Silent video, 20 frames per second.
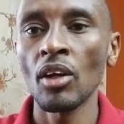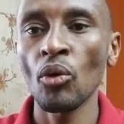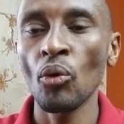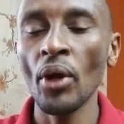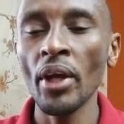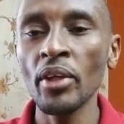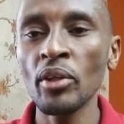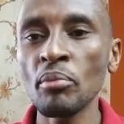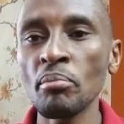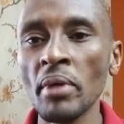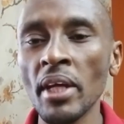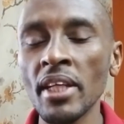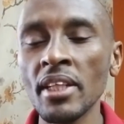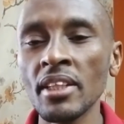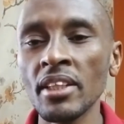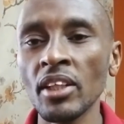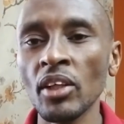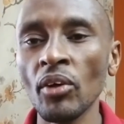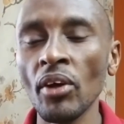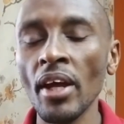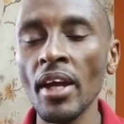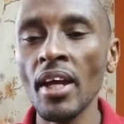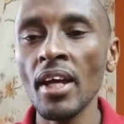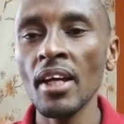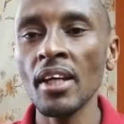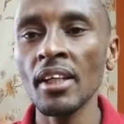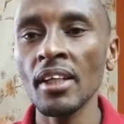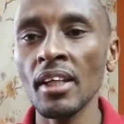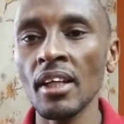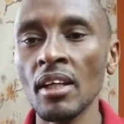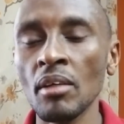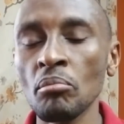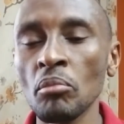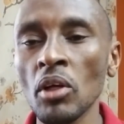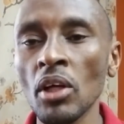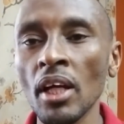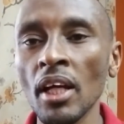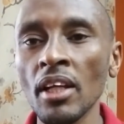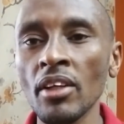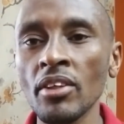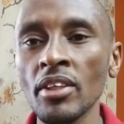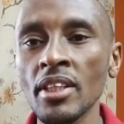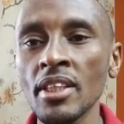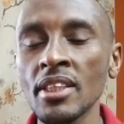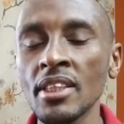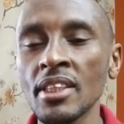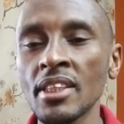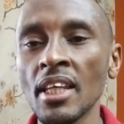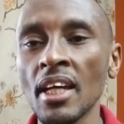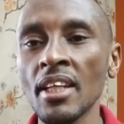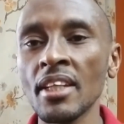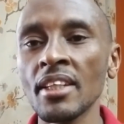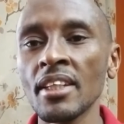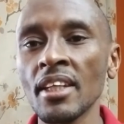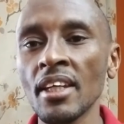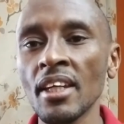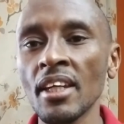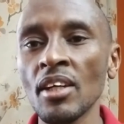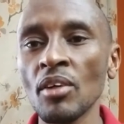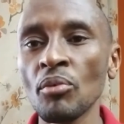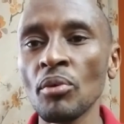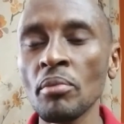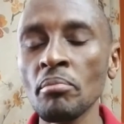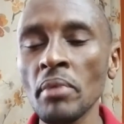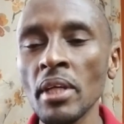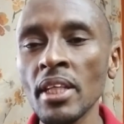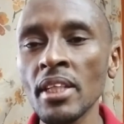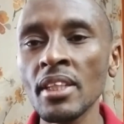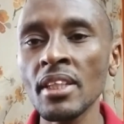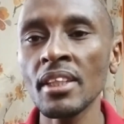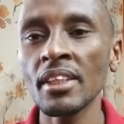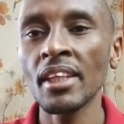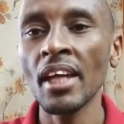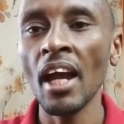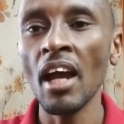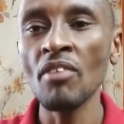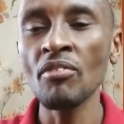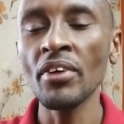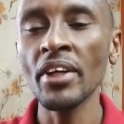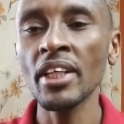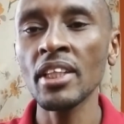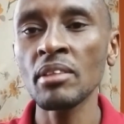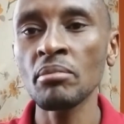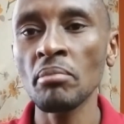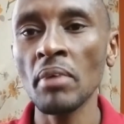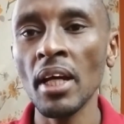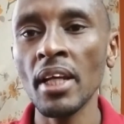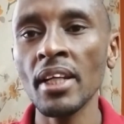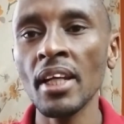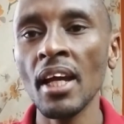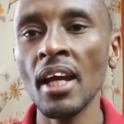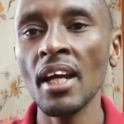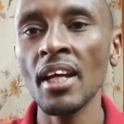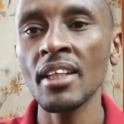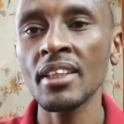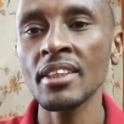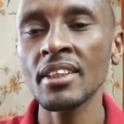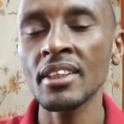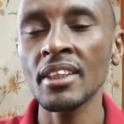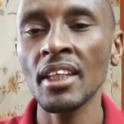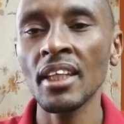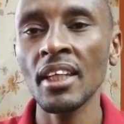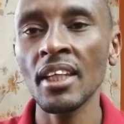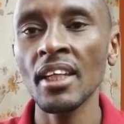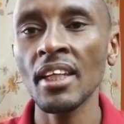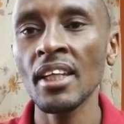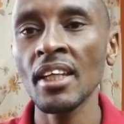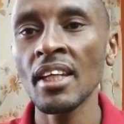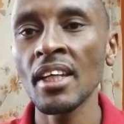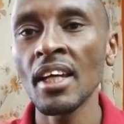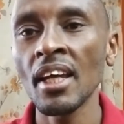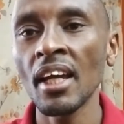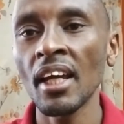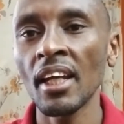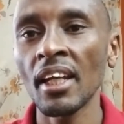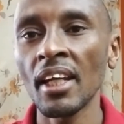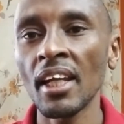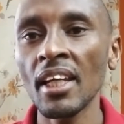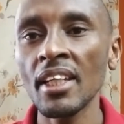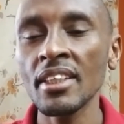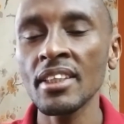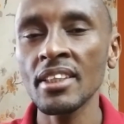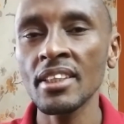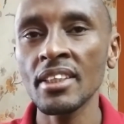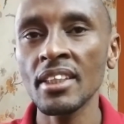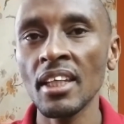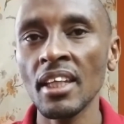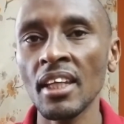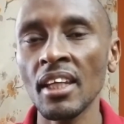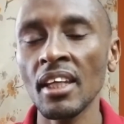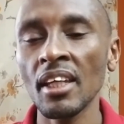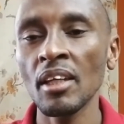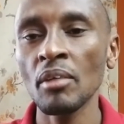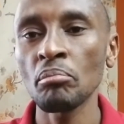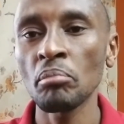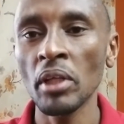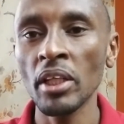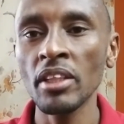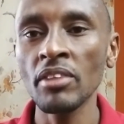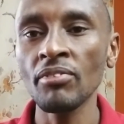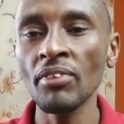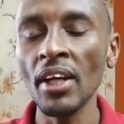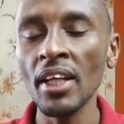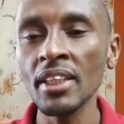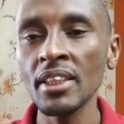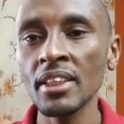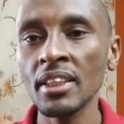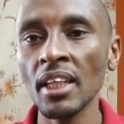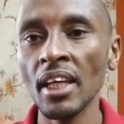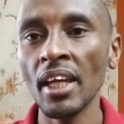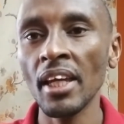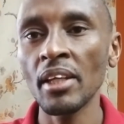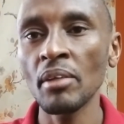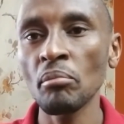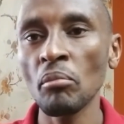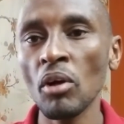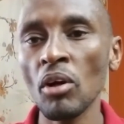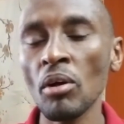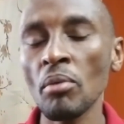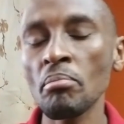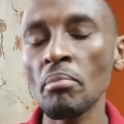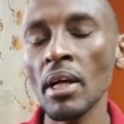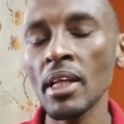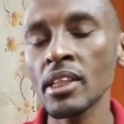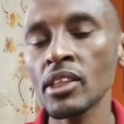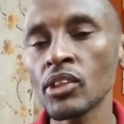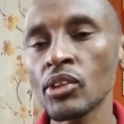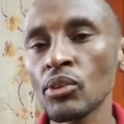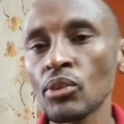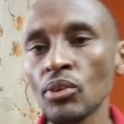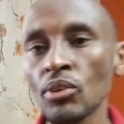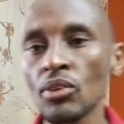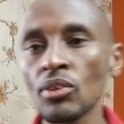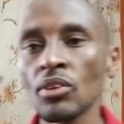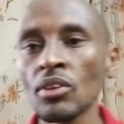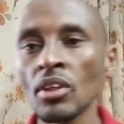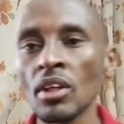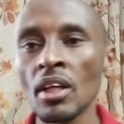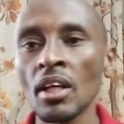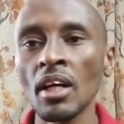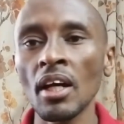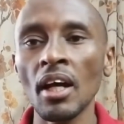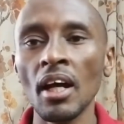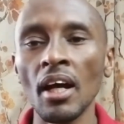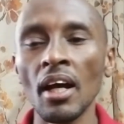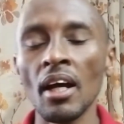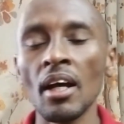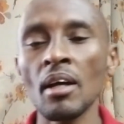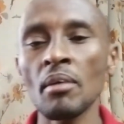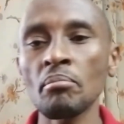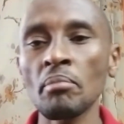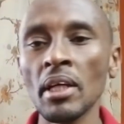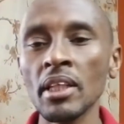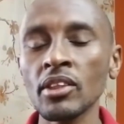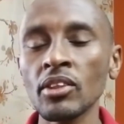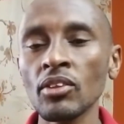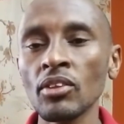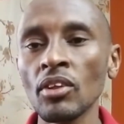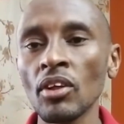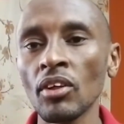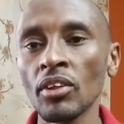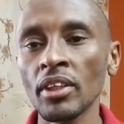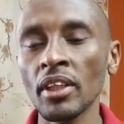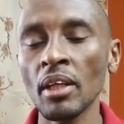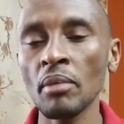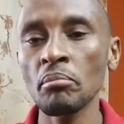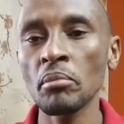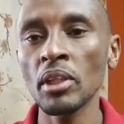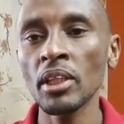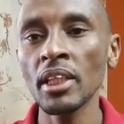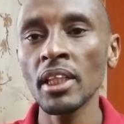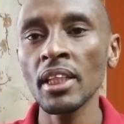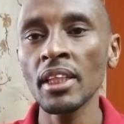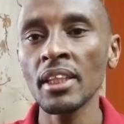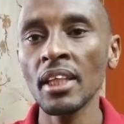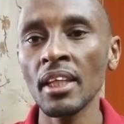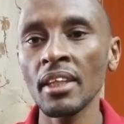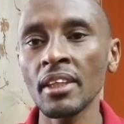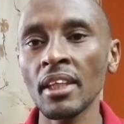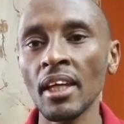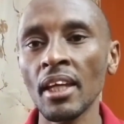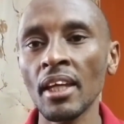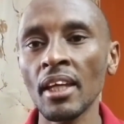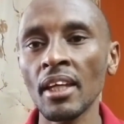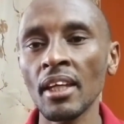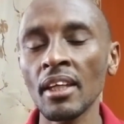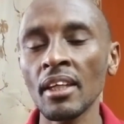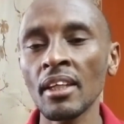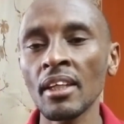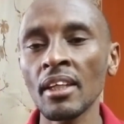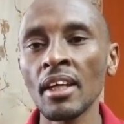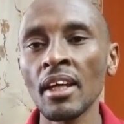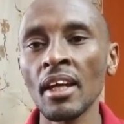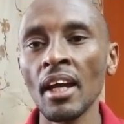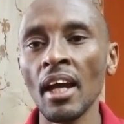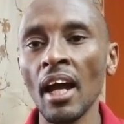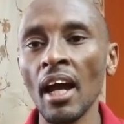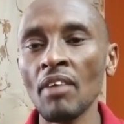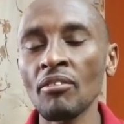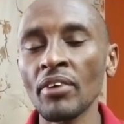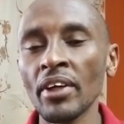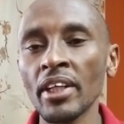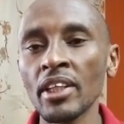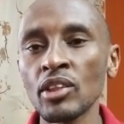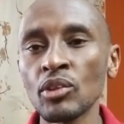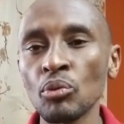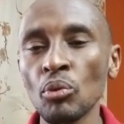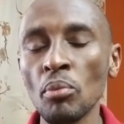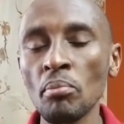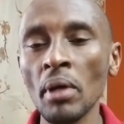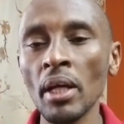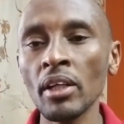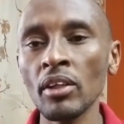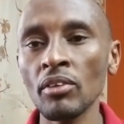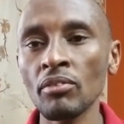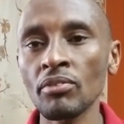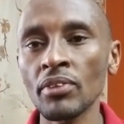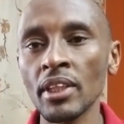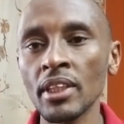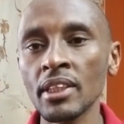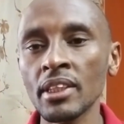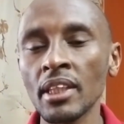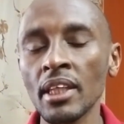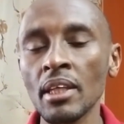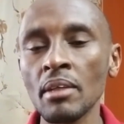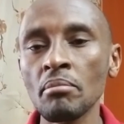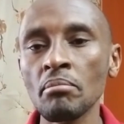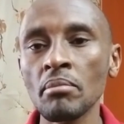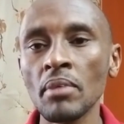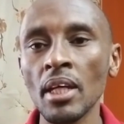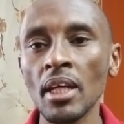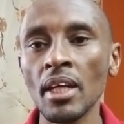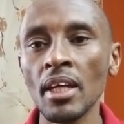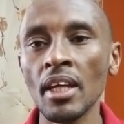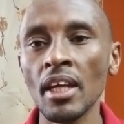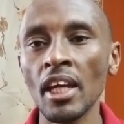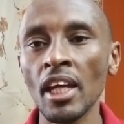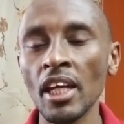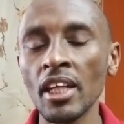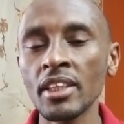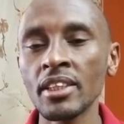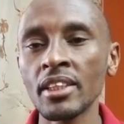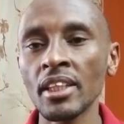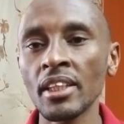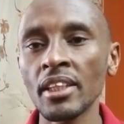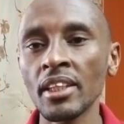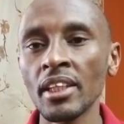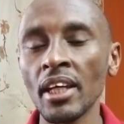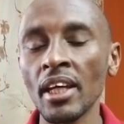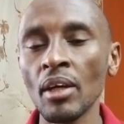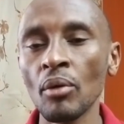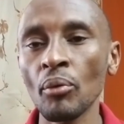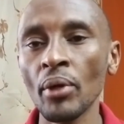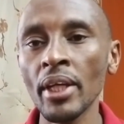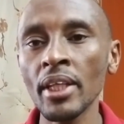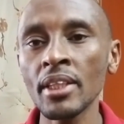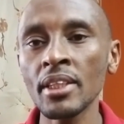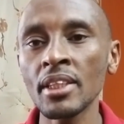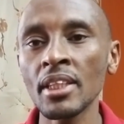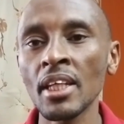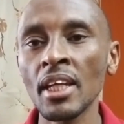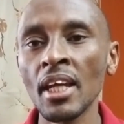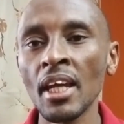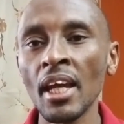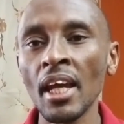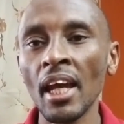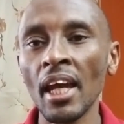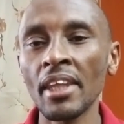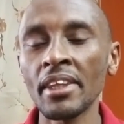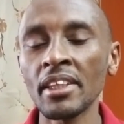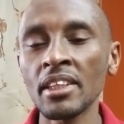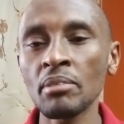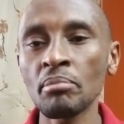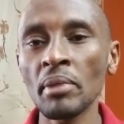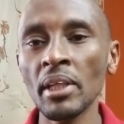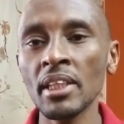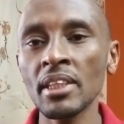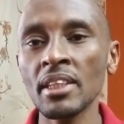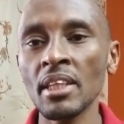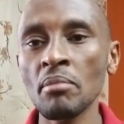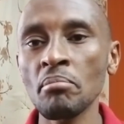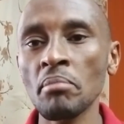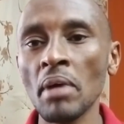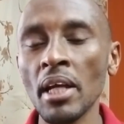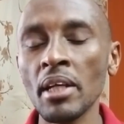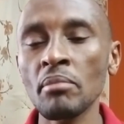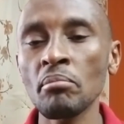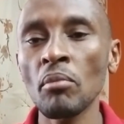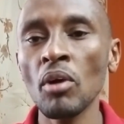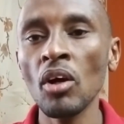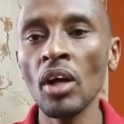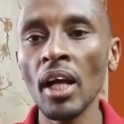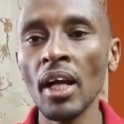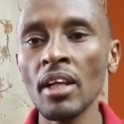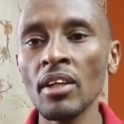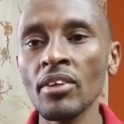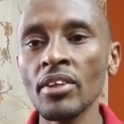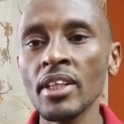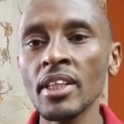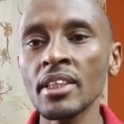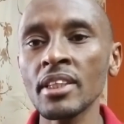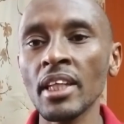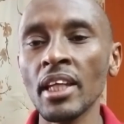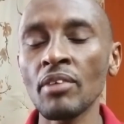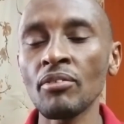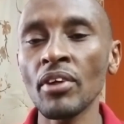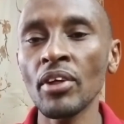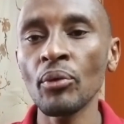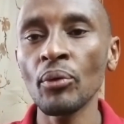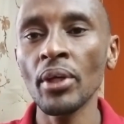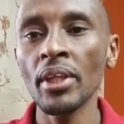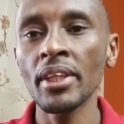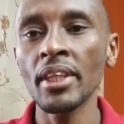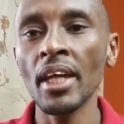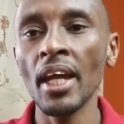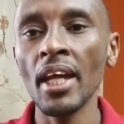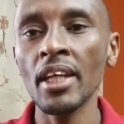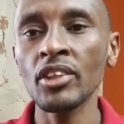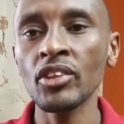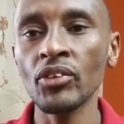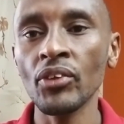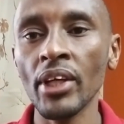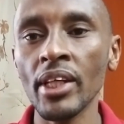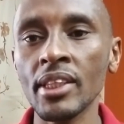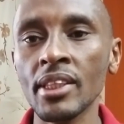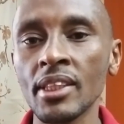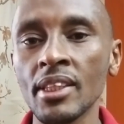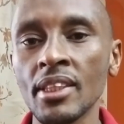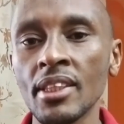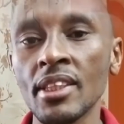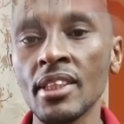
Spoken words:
Why do men require more calories than women? The average man has less body fat and more muscle on their body than the average woman of the same age and weight, and this makes them burn more calories even when they are at rest.